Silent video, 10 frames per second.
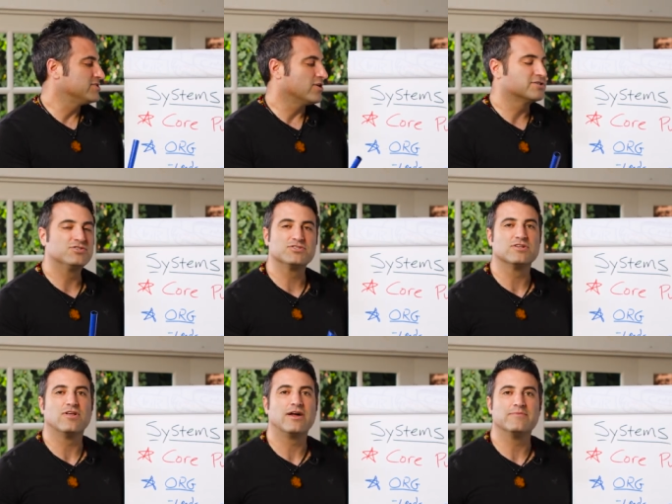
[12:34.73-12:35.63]
talks just
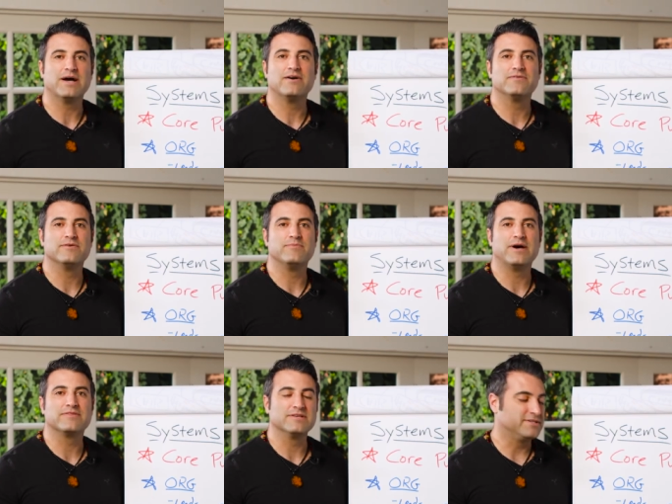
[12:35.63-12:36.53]
a lot about,
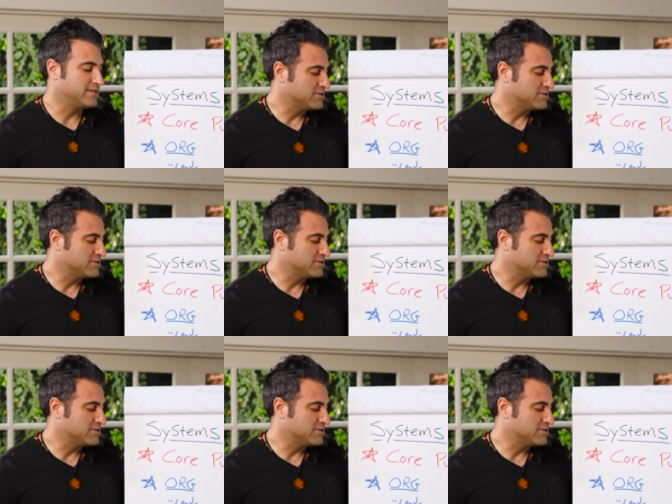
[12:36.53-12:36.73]
about this.